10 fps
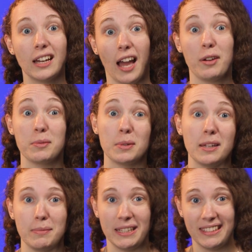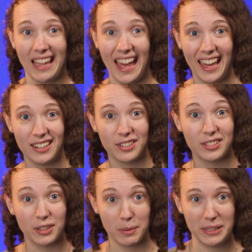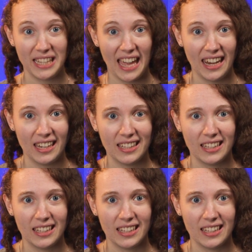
I would probably be sad or upset,